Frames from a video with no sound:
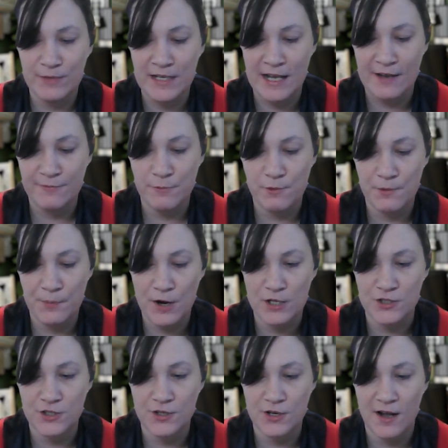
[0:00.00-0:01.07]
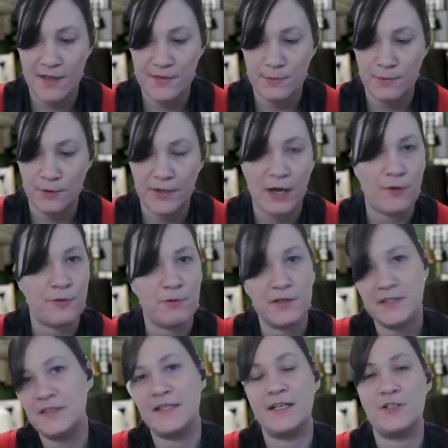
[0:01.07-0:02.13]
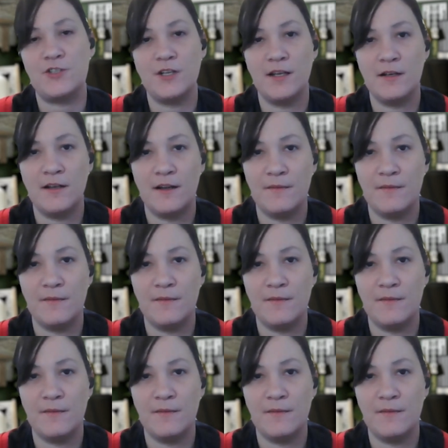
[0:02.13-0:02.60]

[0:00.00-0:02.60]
we have more pressure on the World Health Organization.